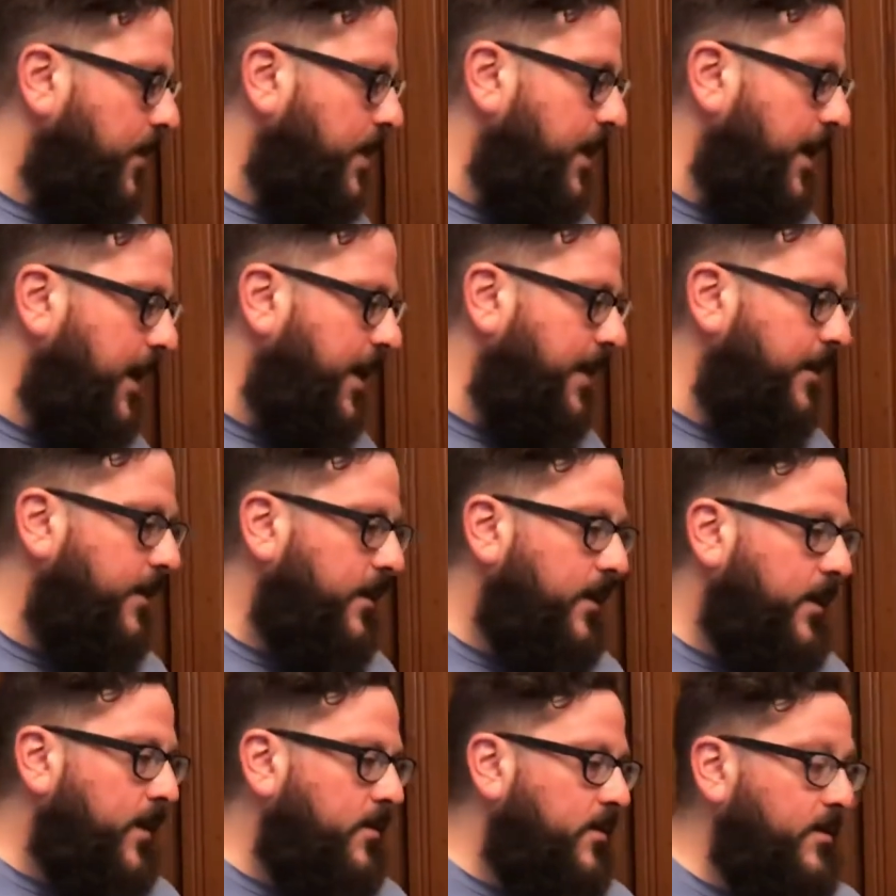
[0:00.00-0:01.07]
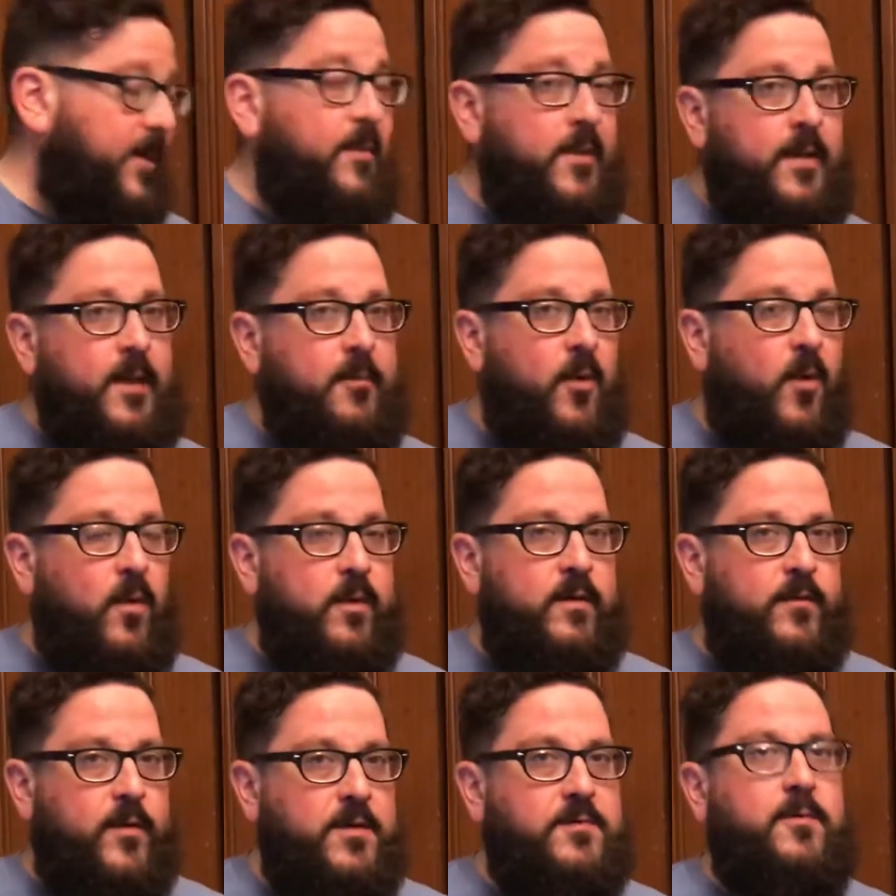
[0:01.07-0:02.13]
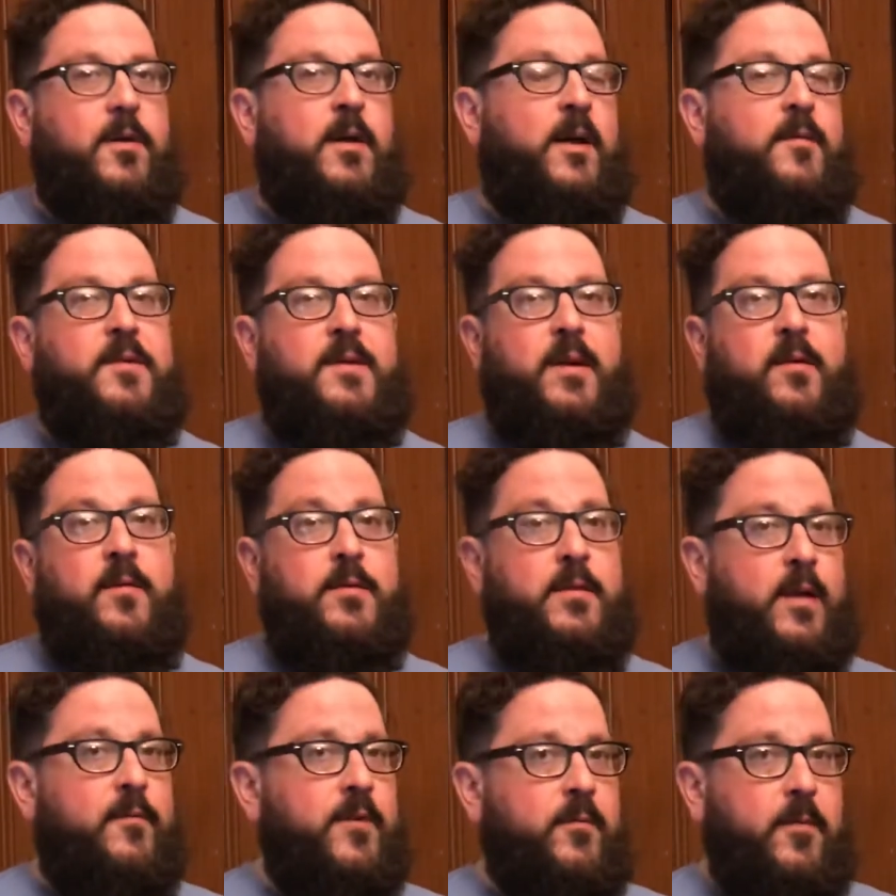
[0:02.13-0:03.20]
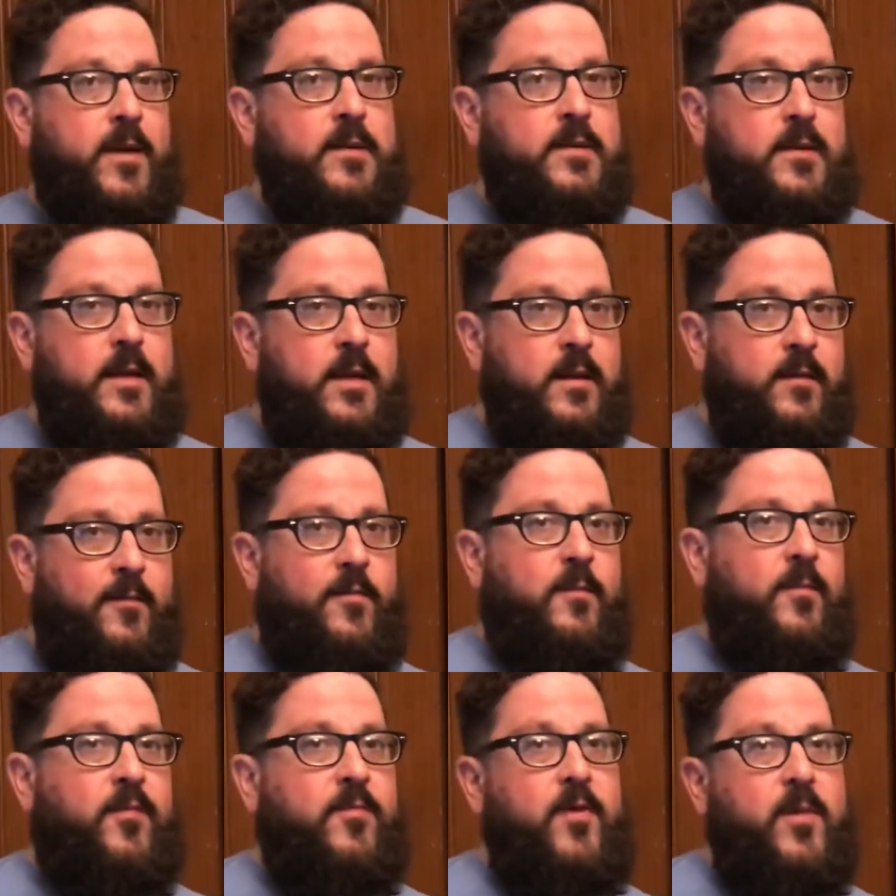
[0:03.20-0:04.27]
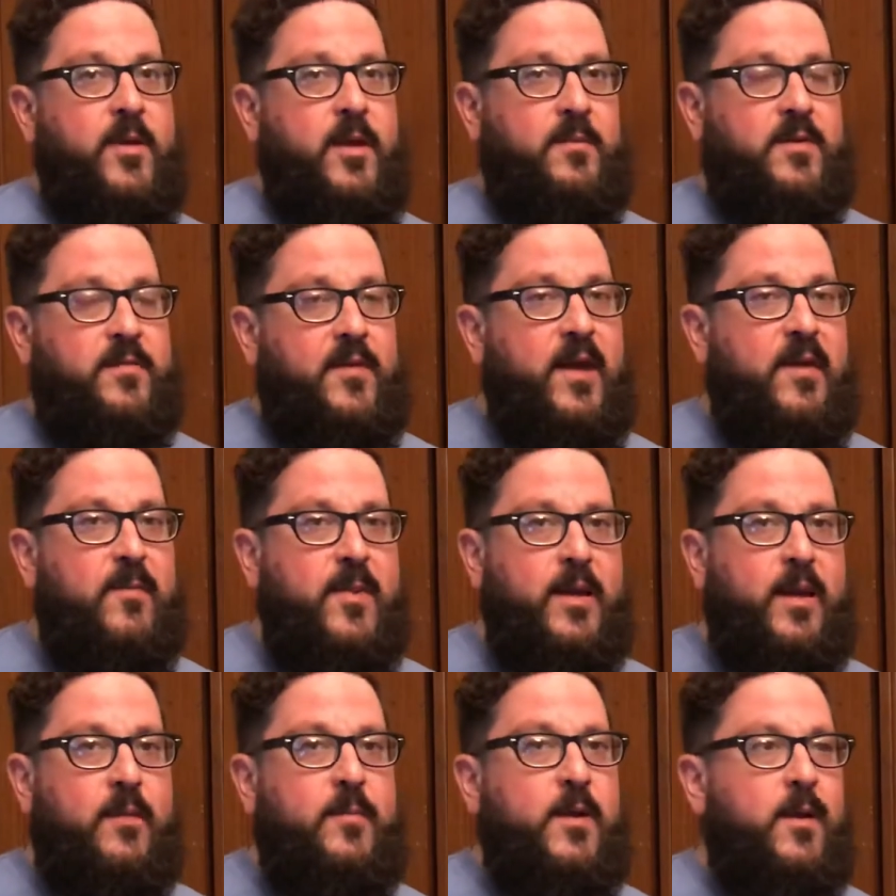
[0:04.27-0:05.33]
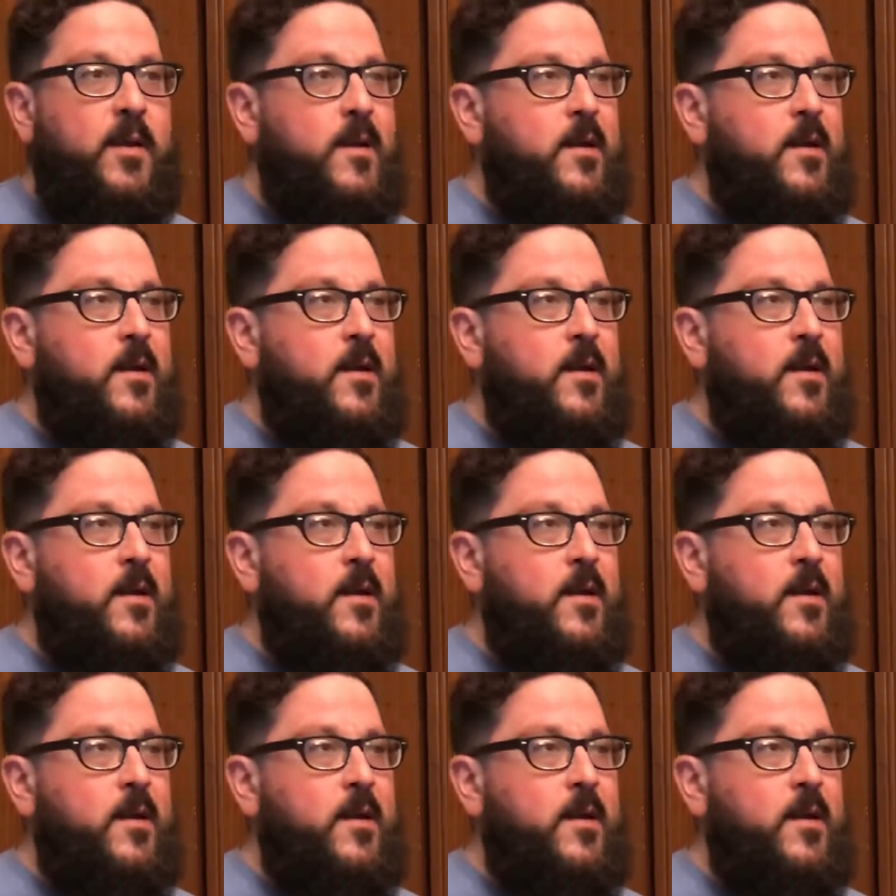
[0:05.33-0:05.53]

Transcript: And remember that I'm holding virtual office hours every Wednesday from 3 p.m. to 5 p.m.